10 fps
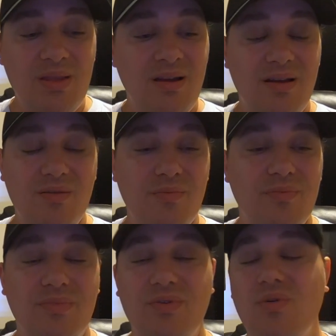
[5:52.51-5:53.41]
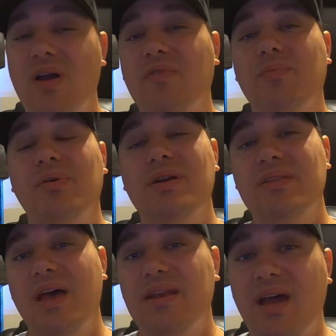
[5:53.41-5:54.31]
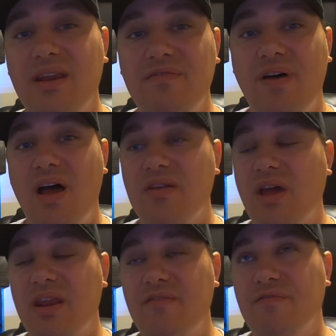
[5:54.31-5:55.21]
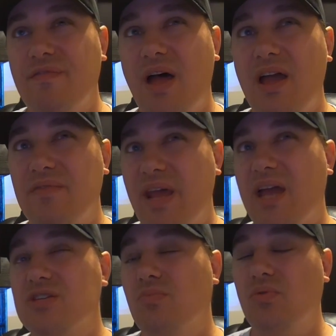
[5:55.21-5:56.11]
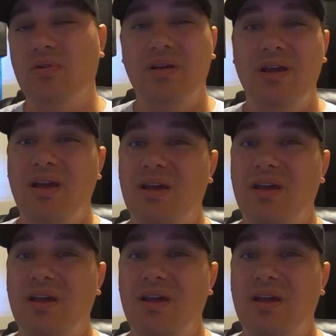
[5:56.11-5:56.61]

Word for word: Um, whoever put in that 95, 95 dashboard